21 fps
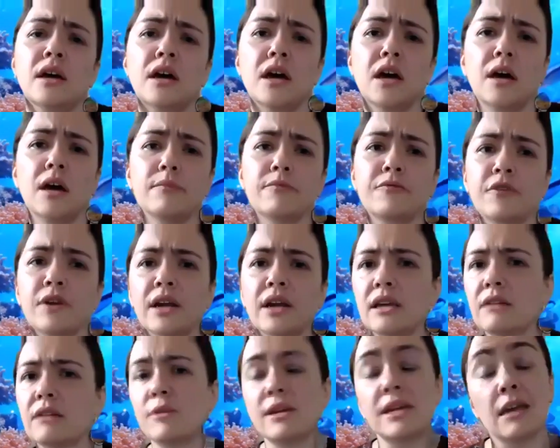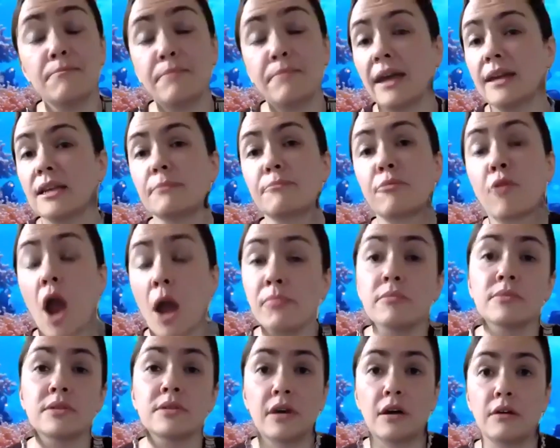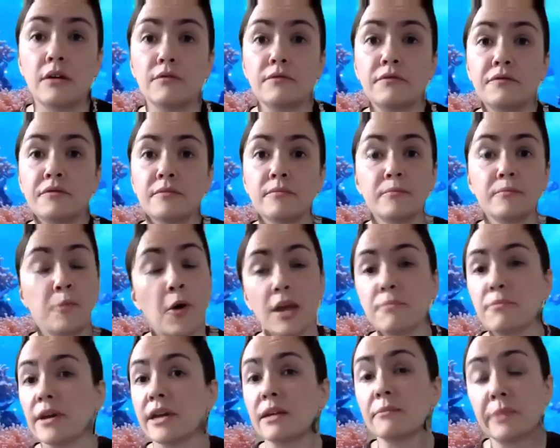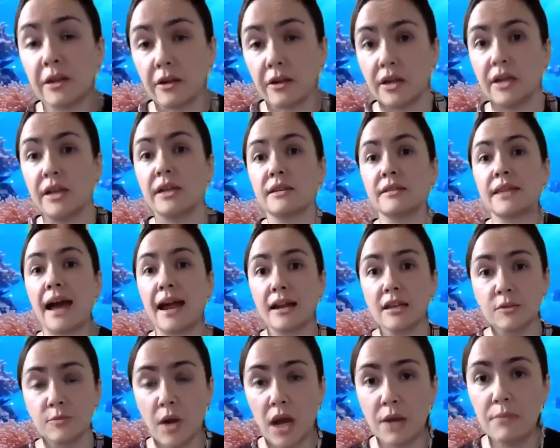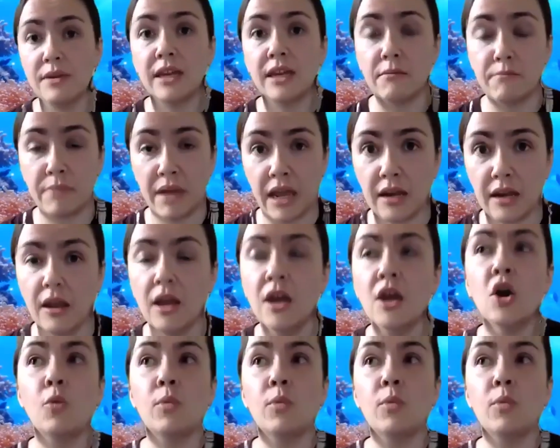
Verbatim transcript: Um, for any, we get paid to problem solve point blank period. That is why we get paid.